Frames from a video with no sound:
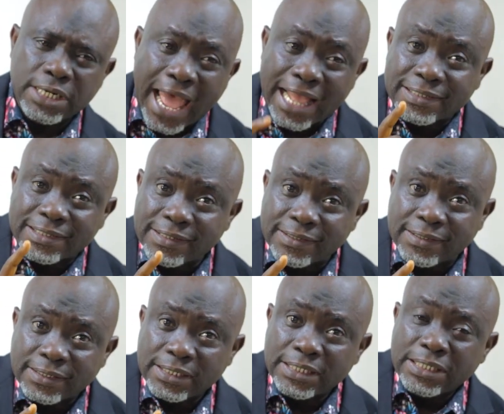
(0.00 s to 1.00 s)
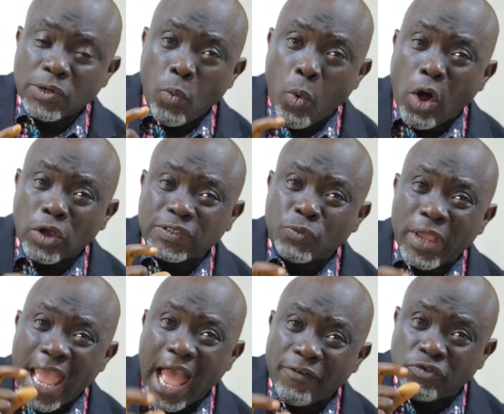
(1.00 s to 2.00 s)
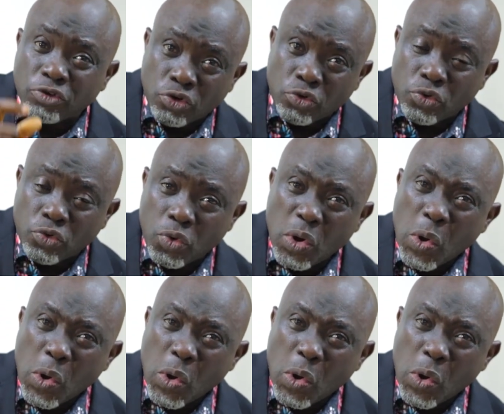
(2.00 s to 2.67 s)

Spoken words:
That is what we have to do